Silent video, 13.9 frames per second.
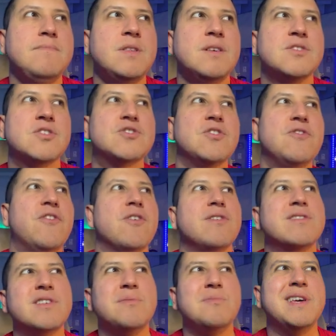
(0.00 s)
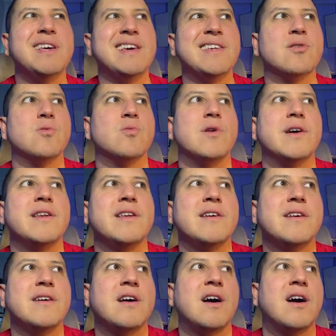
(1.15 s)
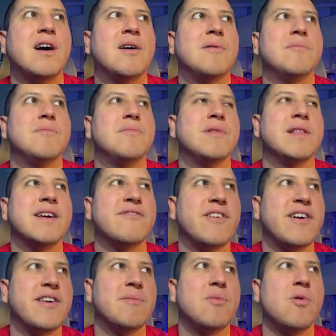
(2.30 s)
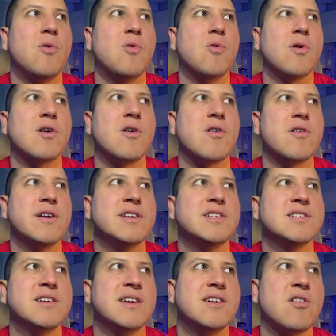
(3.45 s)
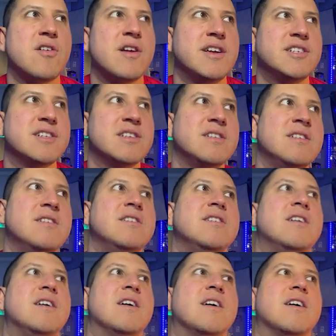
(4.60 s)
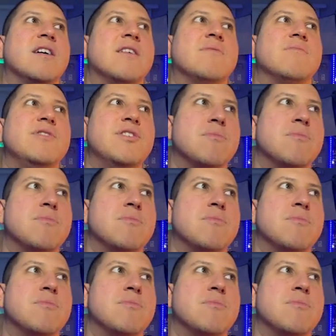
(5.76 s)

So far this could be either one, like Venom or Carnage incarnation, you know,